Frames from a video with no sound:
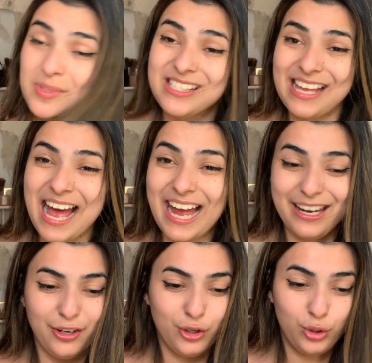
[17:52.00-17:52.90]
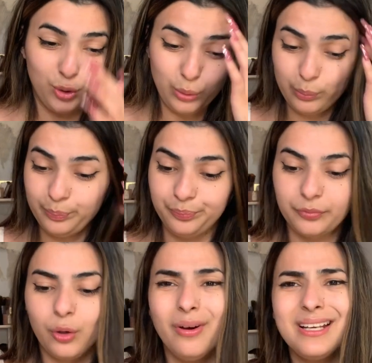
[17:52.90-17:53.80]
sad, you know.
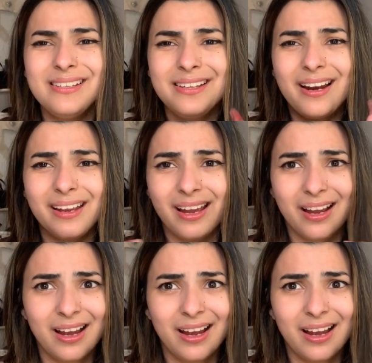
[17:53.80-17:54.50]
What else did I get?